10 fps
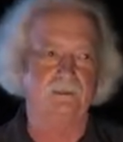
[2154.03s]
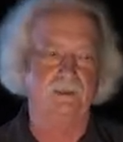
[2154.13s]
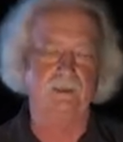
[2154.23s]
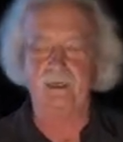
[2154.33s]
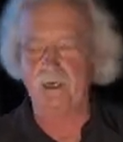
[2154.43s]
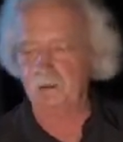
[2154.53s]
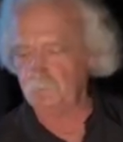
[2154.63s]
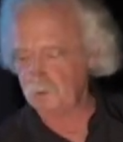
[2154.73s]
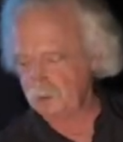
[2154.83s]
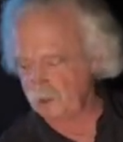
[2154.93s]
he had to
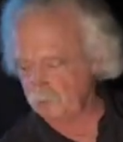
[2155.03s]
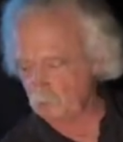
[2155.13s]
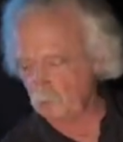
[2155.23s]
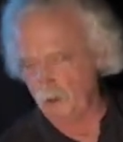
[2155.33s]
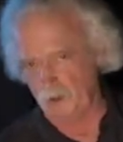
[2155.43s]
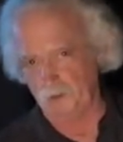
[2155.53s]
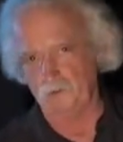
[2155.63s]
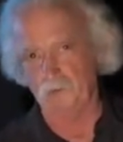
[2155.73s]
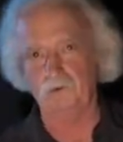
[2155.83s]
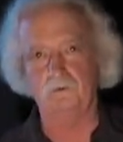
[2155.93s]
put down the wand in
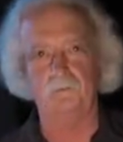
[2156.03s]
order to